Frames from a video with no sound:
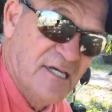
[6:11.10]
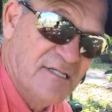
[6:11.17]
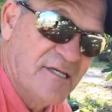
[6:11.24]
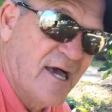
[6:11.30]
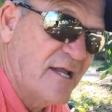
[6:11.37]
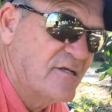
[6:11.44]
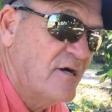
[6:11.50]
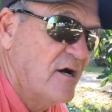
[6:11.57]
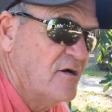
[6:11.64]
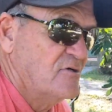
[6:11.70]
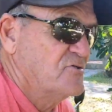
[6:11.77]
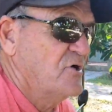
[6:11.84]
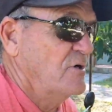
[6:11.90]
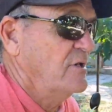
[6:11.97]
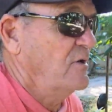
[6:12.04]
exact
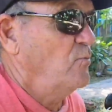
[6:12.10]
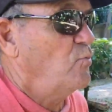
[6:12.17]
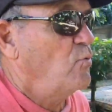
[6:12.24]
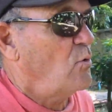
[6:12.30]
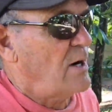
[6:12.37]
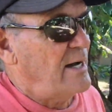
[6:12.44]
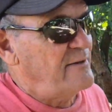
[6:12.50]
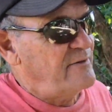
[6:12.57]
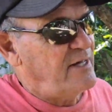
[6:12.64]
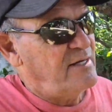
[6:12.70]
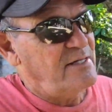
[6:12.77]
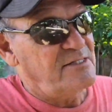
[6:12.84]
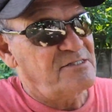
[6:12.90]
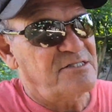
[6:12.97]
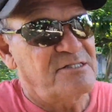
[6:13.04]
tires on it. Why they
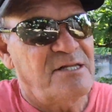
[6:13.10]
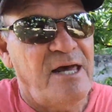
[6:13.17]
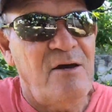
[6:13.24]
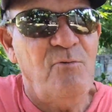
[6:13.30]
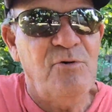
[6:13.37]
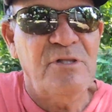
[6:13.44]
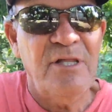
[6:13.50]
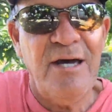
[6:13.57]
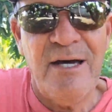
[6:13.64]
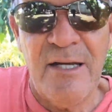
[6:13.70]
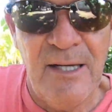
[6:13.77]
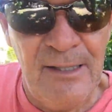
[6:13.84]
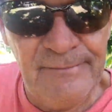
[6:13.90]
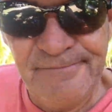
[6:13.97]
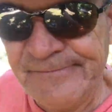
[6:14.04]
didn't stay with that,
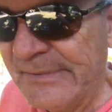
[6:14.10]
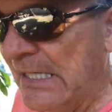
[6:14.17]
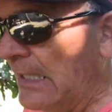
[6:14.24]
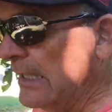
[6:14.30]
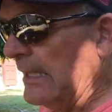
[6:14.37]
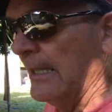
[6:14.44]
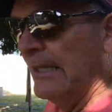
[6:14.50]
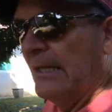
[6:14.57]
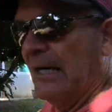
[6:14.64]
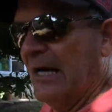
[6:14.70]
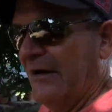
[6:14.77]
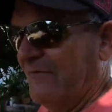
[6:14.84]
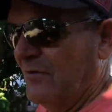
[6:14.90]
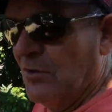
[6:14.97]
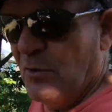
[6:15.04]
I
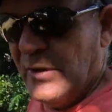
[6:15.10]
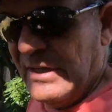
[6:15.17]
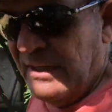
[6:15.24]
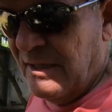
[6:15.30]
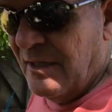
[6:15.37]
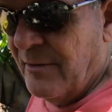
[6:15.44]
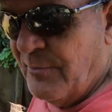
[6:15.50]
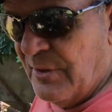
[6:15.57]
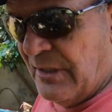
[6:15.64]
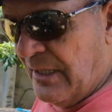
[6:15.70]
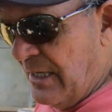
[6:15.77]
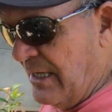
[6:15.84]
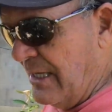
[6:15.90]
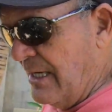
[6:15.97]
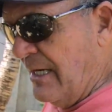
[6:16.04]
have no idea, but
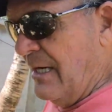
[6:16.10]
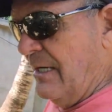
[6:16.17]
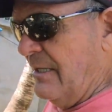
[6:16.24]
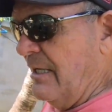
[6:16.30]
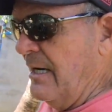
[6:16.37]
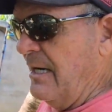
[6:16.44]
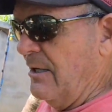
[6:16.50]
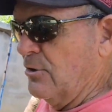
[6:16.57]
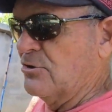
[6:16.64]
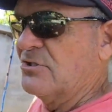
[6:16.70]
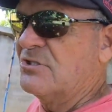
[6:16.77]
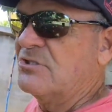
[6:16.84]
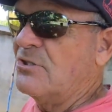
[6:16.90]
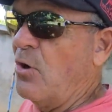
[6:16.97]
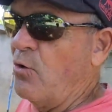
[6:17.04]
they are
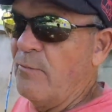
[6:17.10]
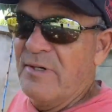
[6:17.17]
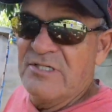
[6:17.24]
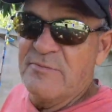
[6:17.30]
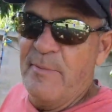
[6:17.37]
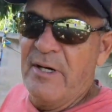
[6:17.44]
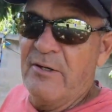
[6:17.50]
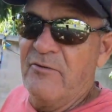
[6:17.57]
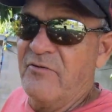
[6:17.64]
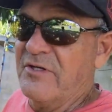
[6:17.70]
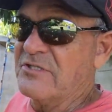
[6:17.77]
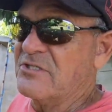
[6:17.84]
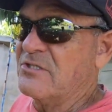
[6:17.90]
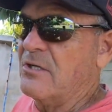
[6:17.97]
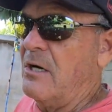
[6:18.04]
so much better than
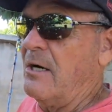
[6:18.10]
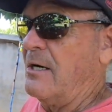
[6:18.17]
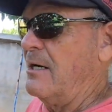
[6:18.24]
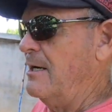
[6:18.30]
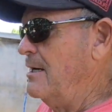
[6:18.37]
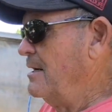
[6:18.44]
stock.